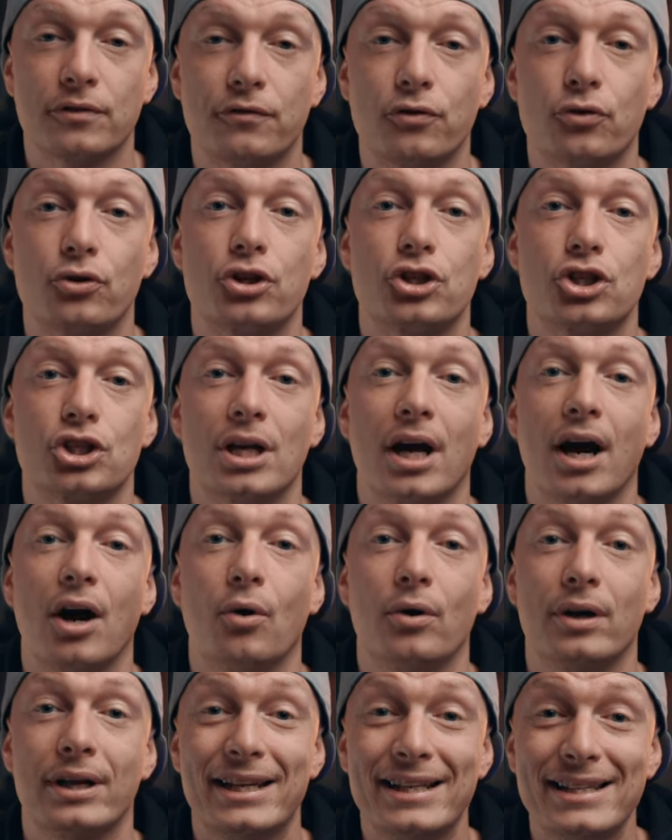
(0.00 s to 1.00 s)
footage
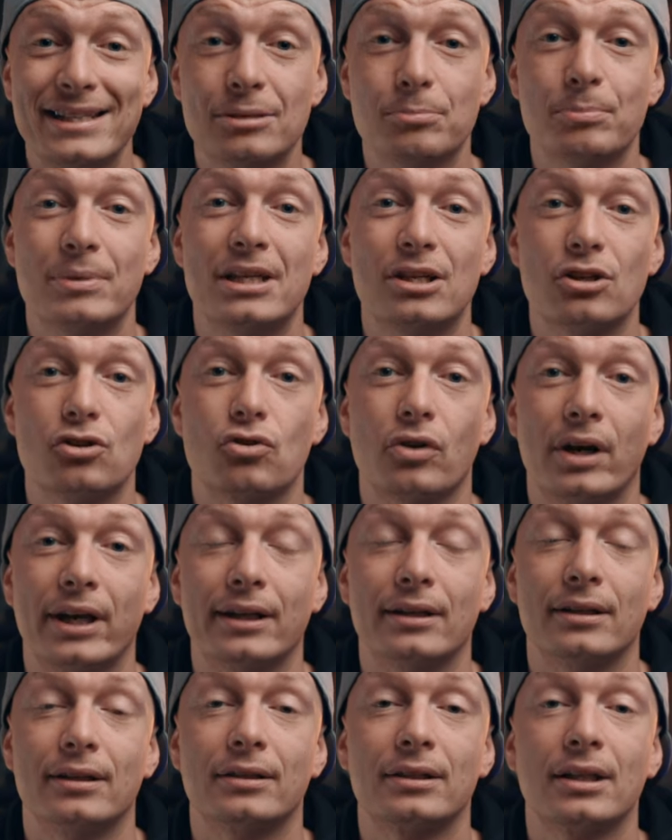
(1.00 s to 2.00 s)
now is being
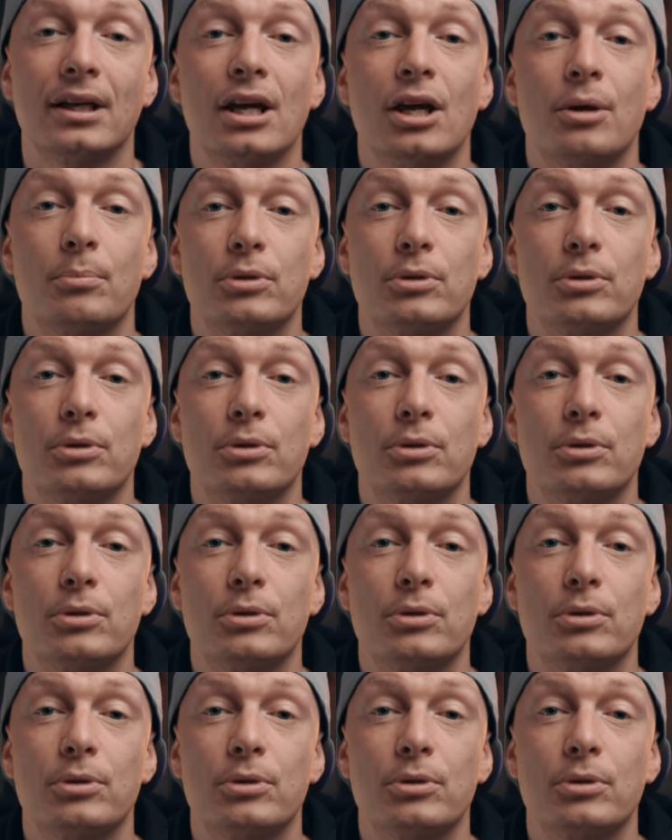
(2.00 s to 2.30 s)
graded